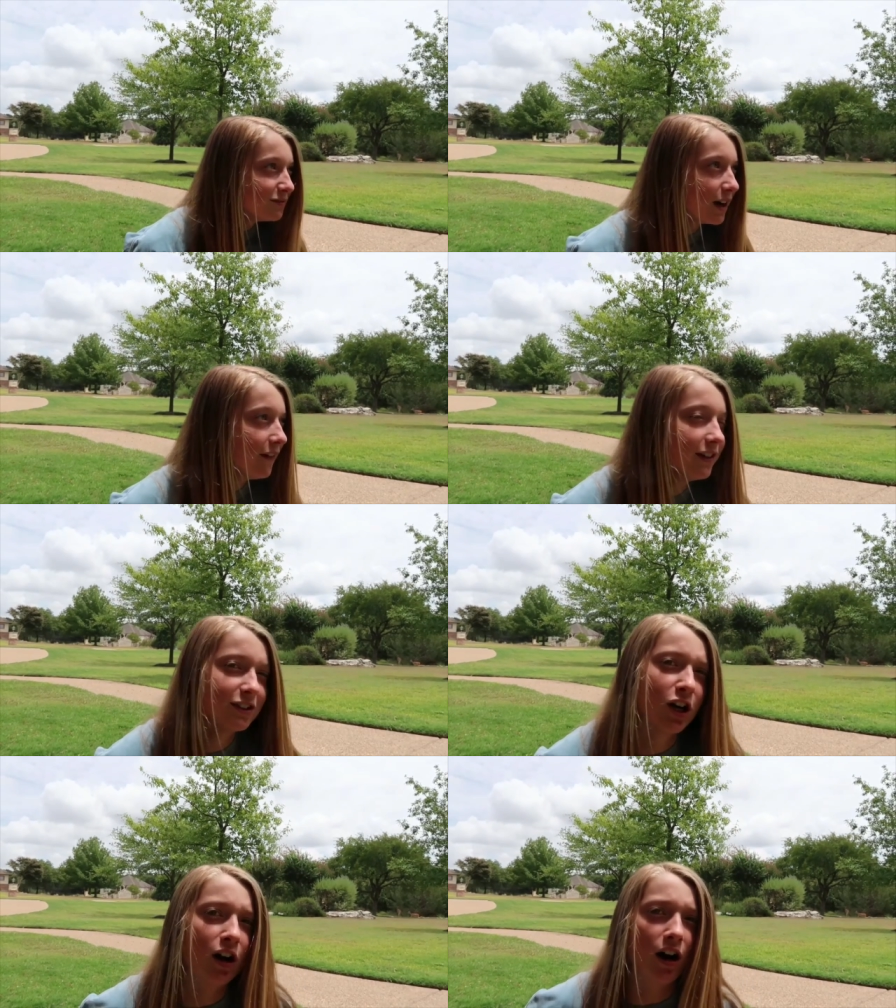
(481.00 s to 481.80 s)
We're having a
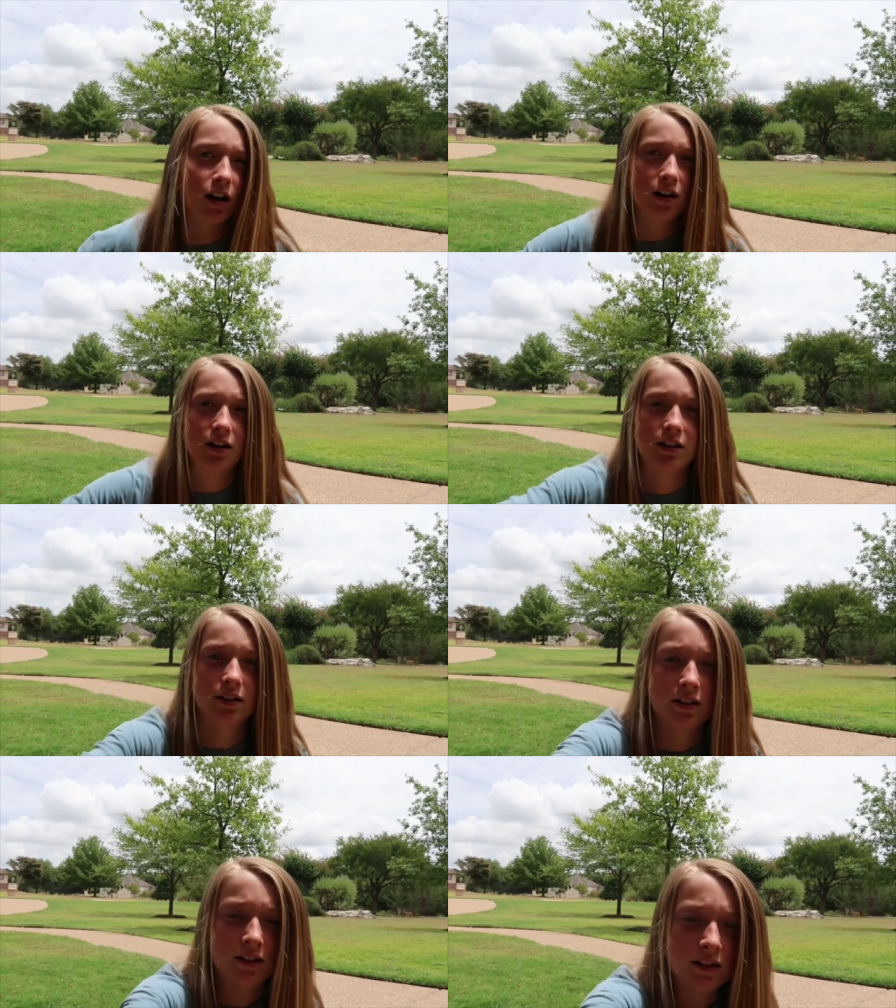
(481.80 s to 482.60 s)
talk.
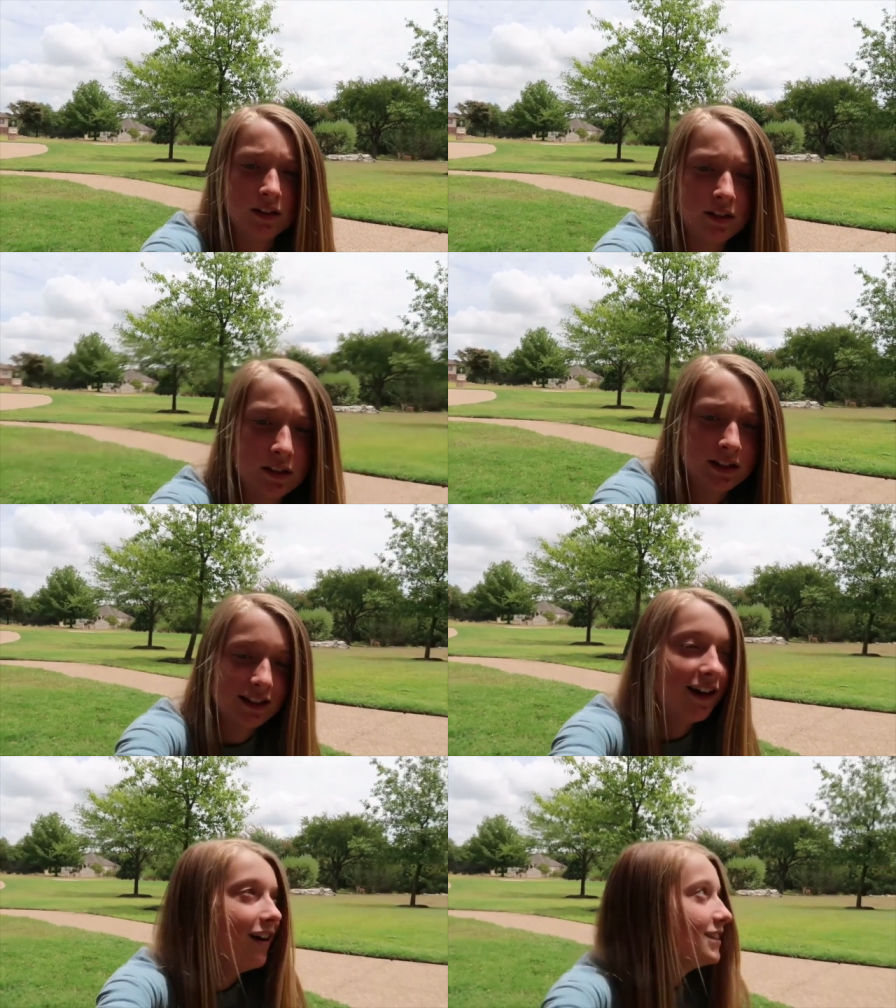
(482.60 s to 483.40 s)

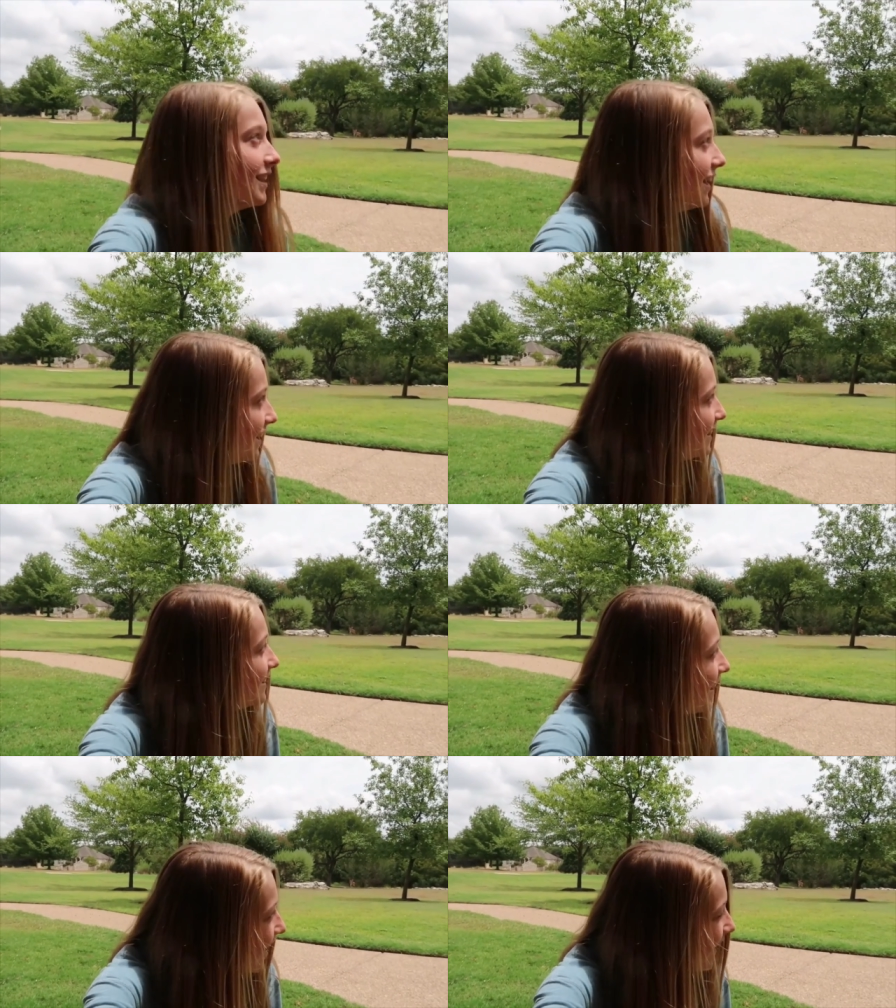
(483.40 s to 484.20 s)
Solid
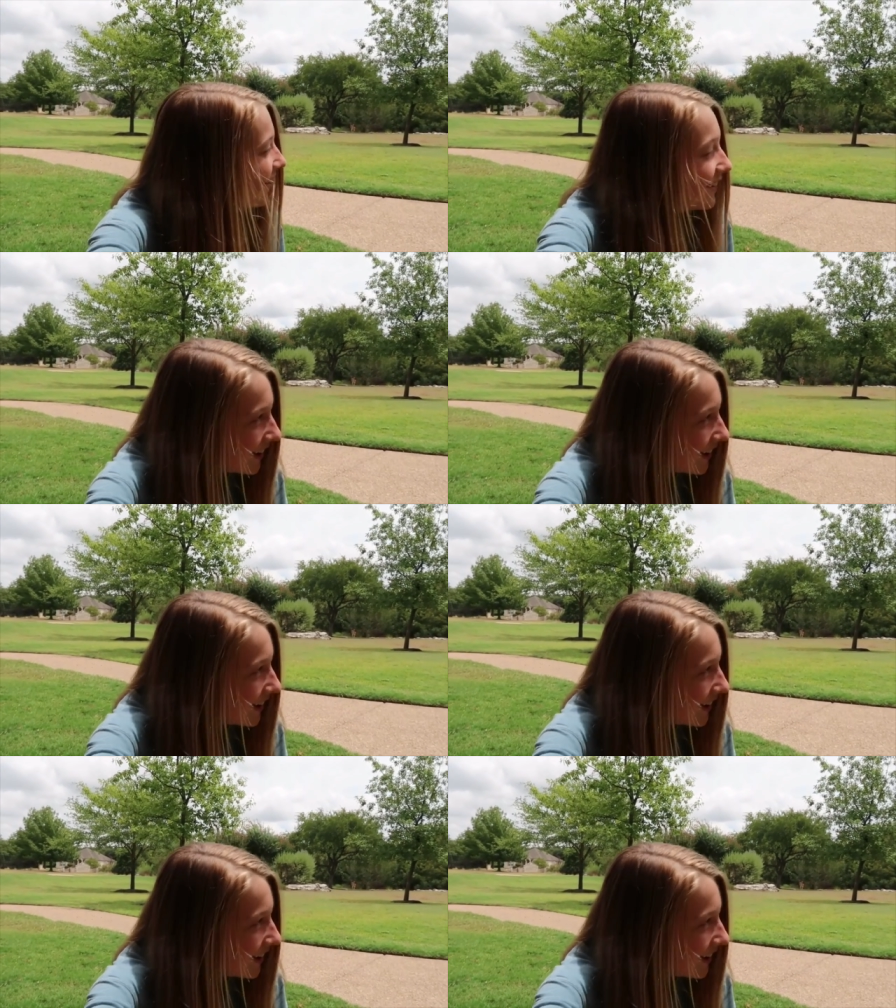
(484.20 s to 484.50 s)
talk.